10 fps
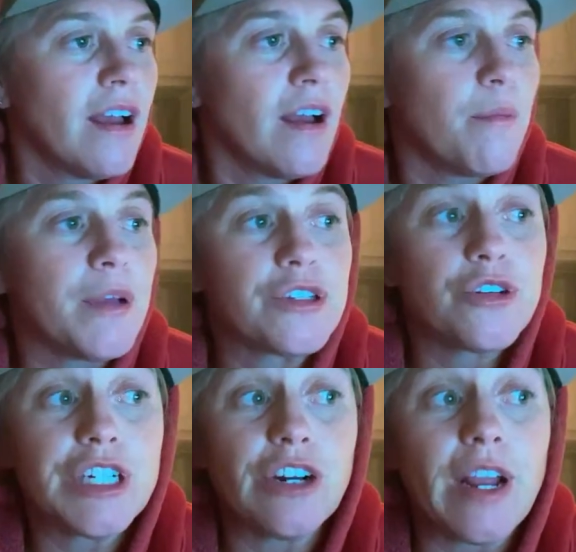Mr.
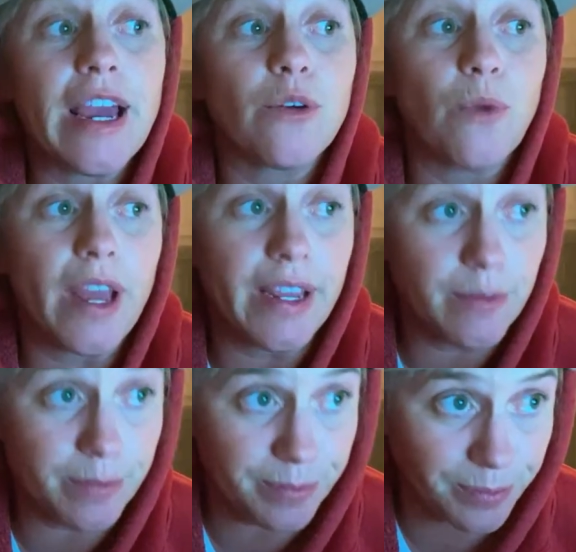Jeter had a
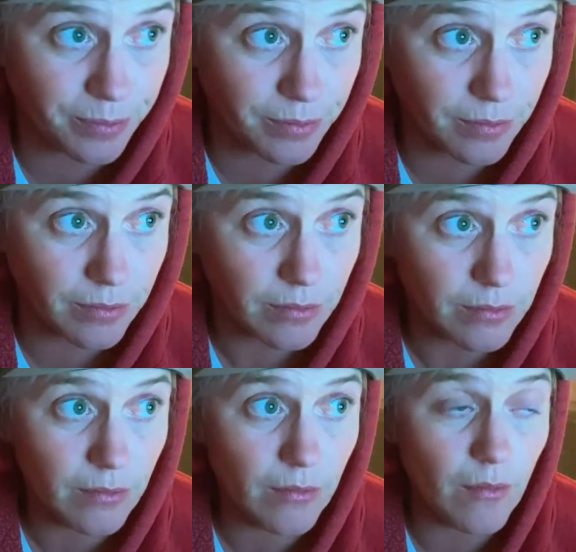right
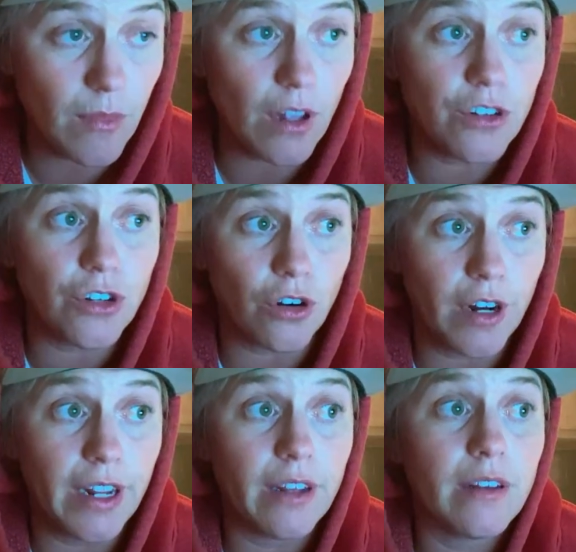
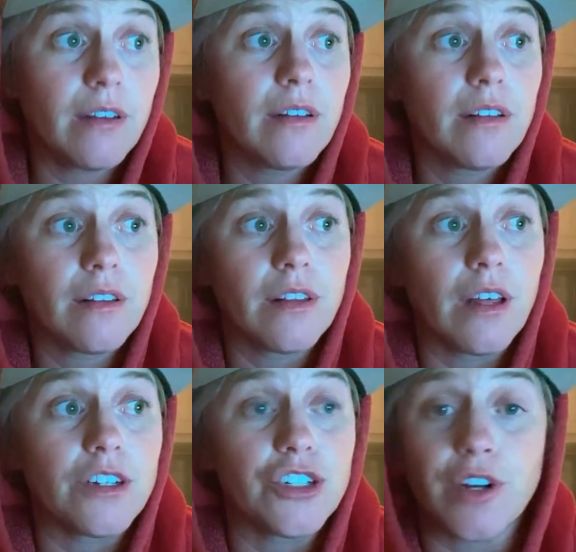during
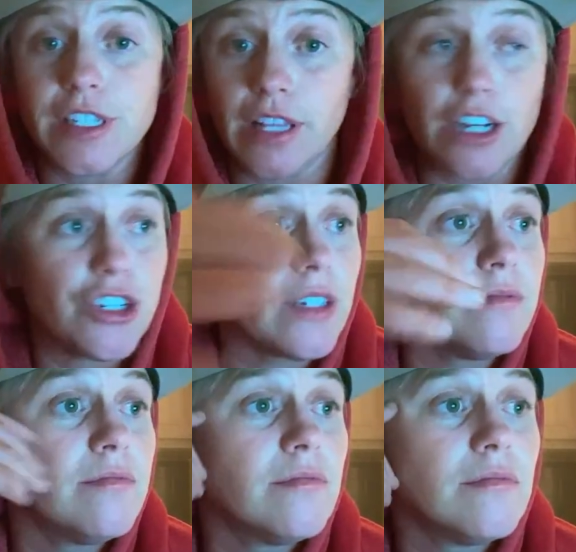the jury
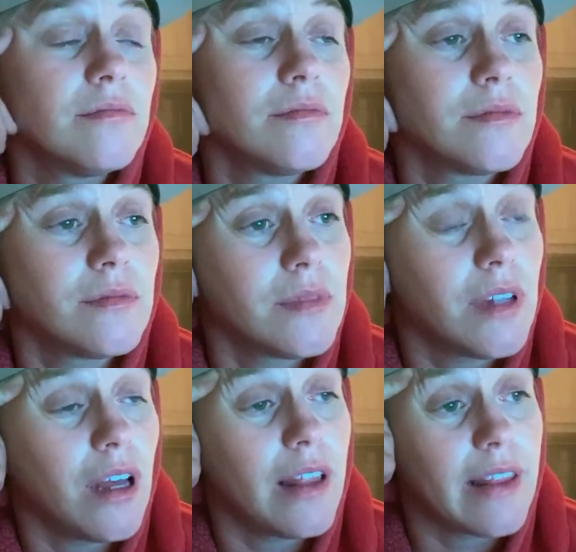selection
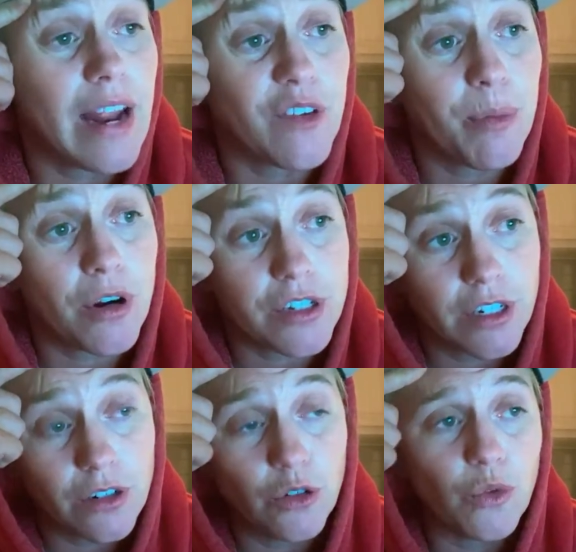that every
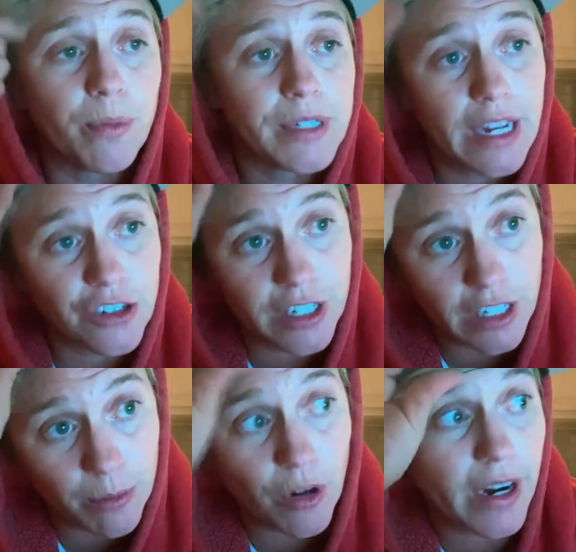person who would potentially
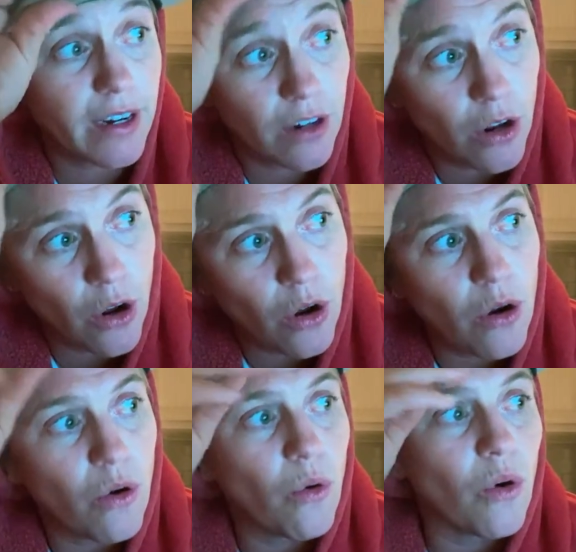deliberate
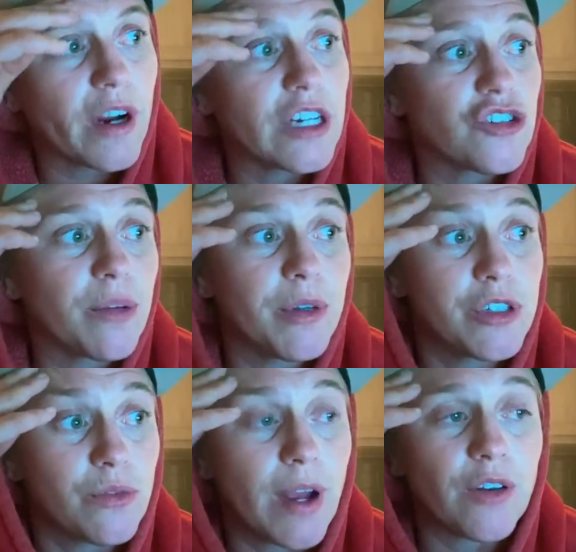or contribute
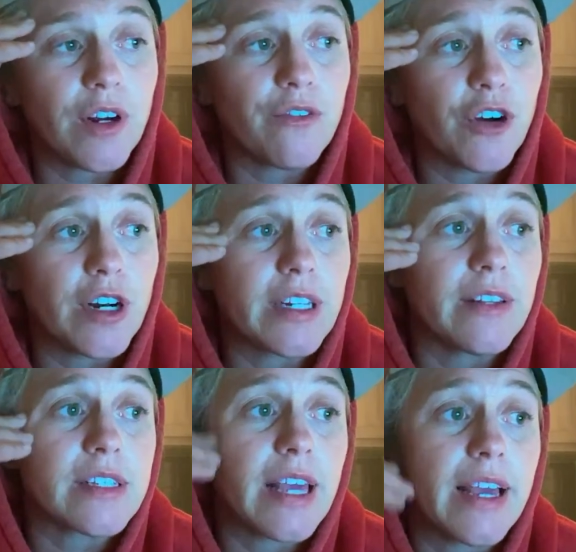to rendering a verdict in
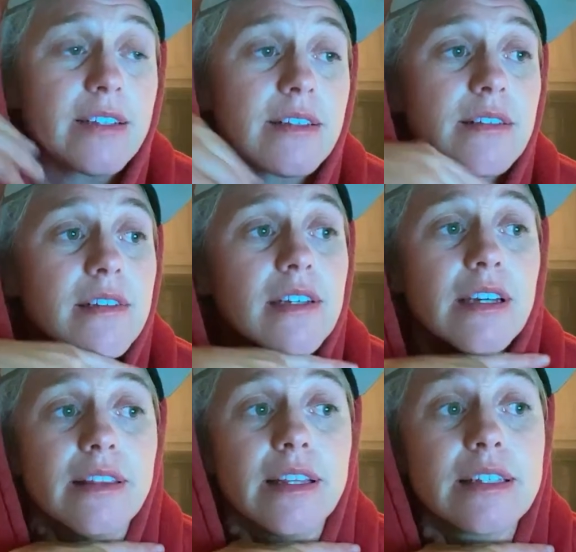this case,
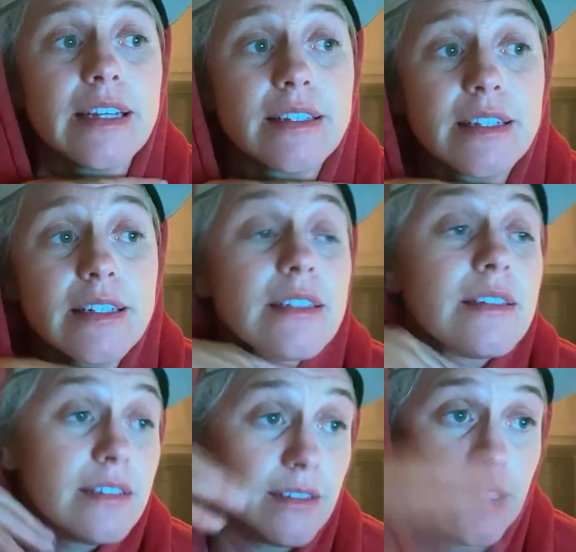in this instant
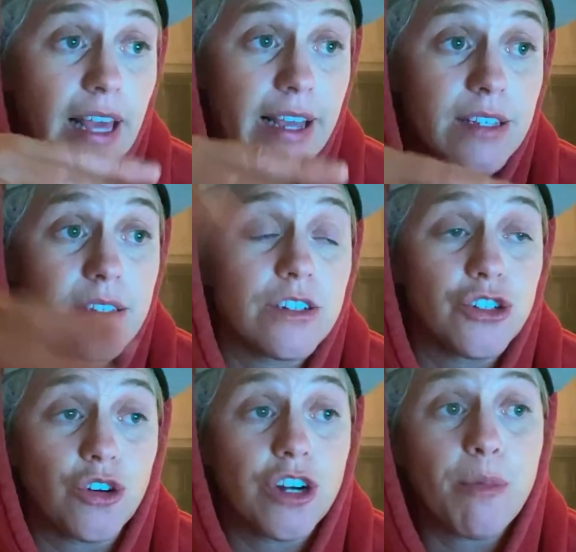case,
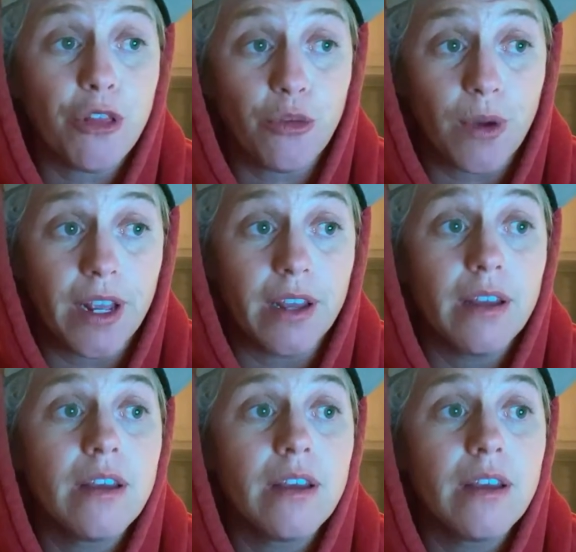juror number 3